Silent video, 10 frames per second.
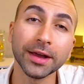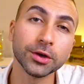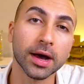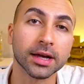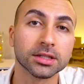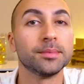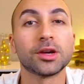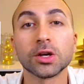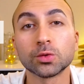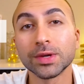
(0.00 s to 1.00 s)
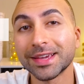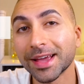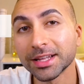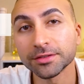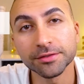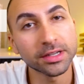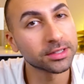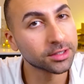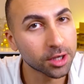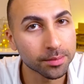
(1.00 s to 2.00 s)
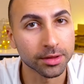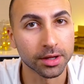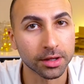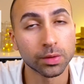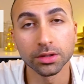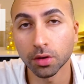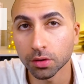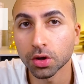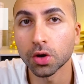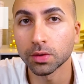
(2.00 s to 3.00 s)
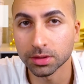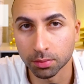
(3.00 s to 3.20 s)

you ask? Because we can't fix something we don't know is